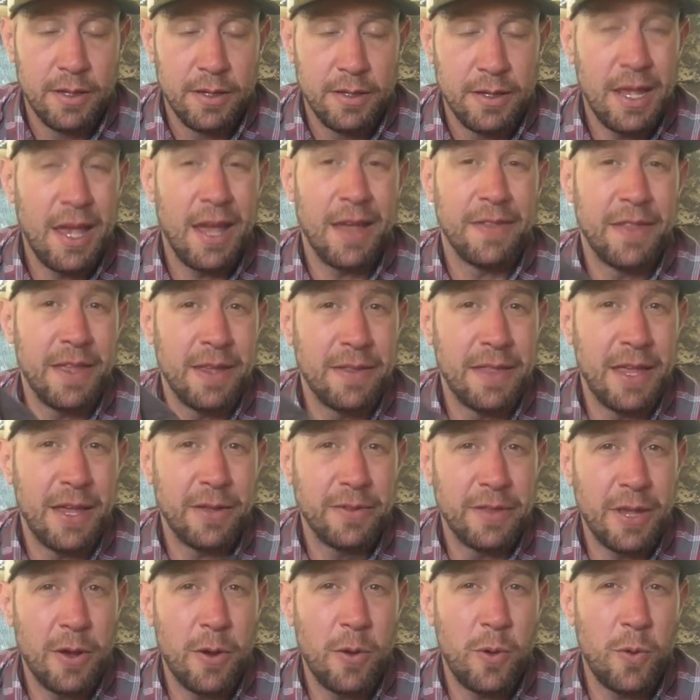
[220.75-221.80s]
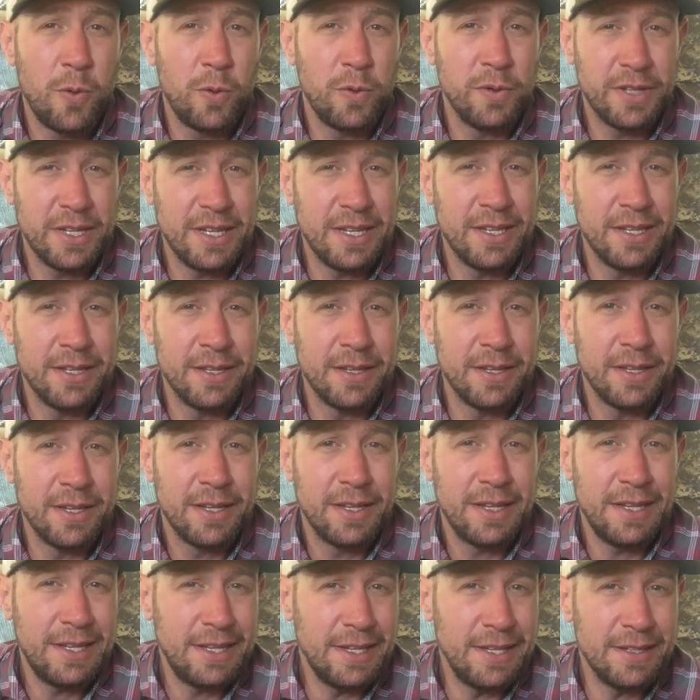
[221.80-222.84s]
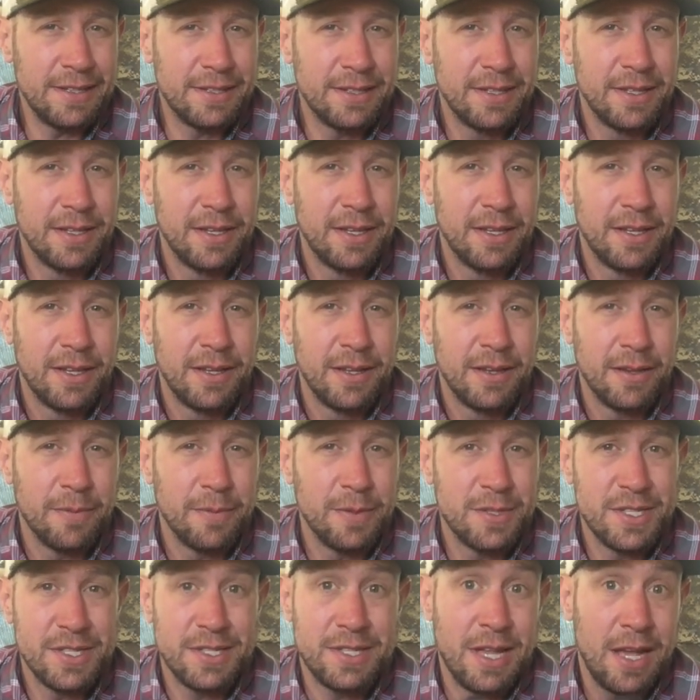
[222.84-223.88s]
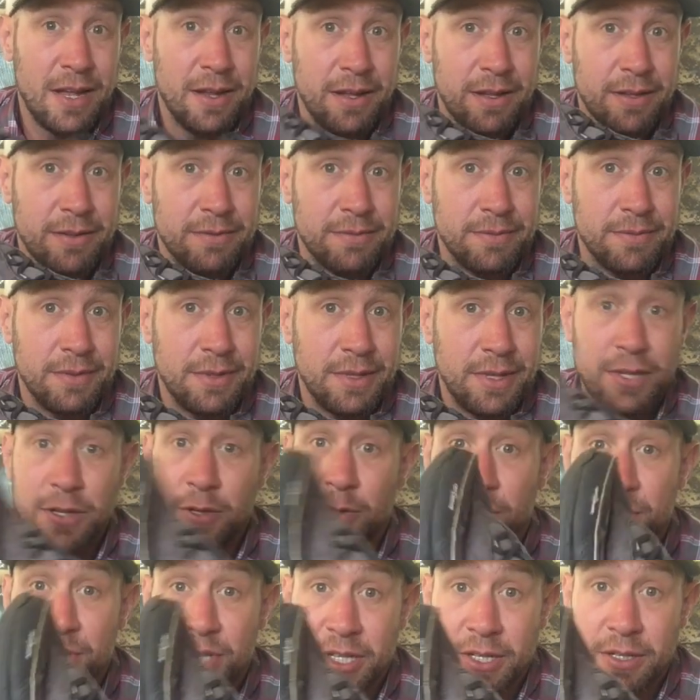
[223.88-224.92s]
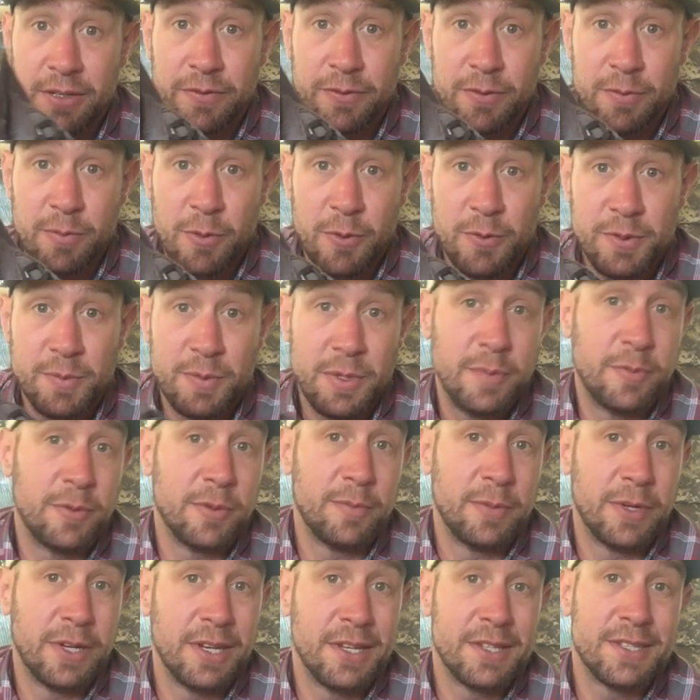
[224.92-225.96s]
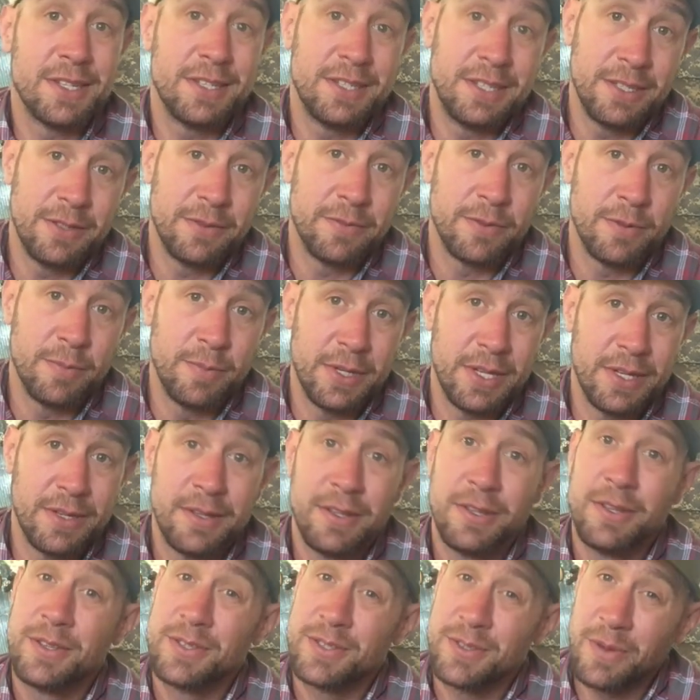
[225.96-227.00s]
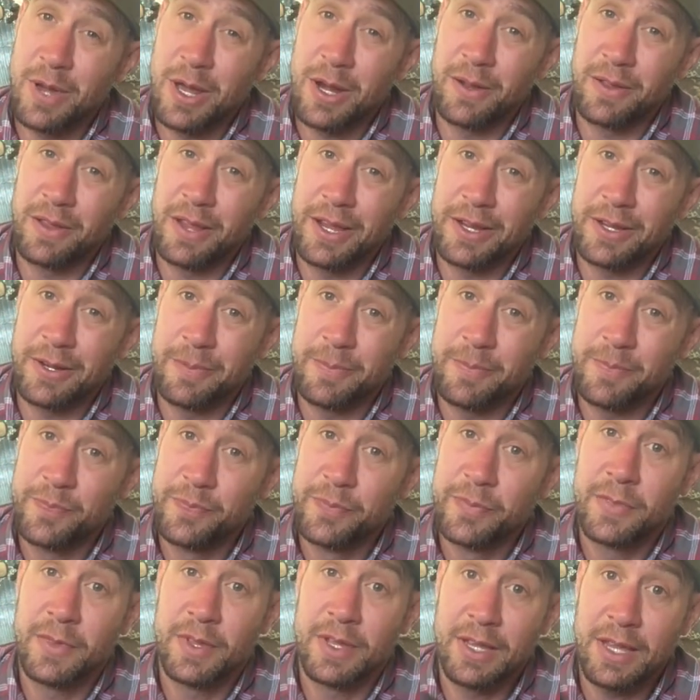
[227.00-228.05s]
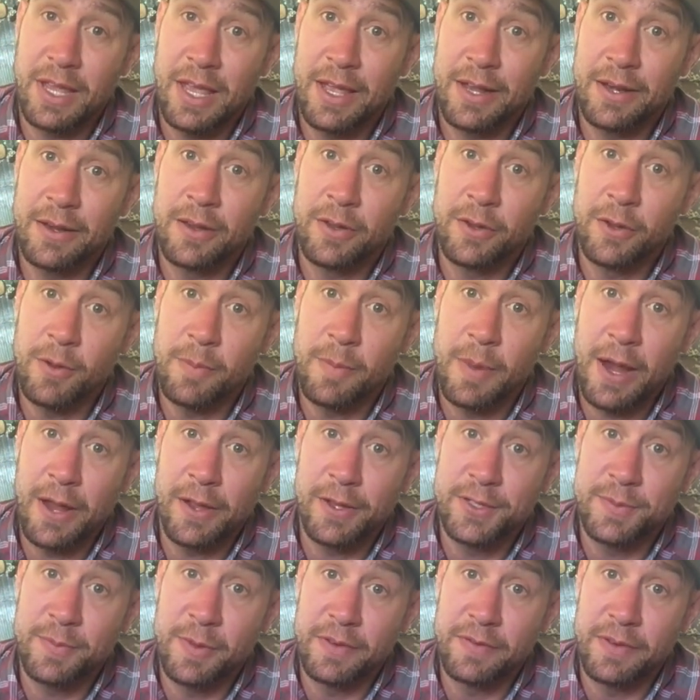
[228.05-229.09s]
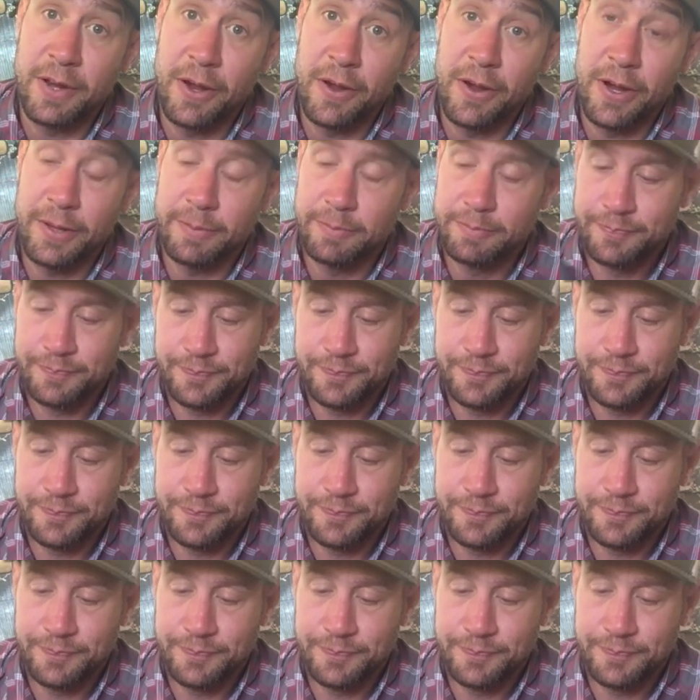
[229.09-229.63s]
Yeah, they hold in heat, which is not a huge deal for most people, but it's a deal for me, so I don't like them. Again, your mileage may vary.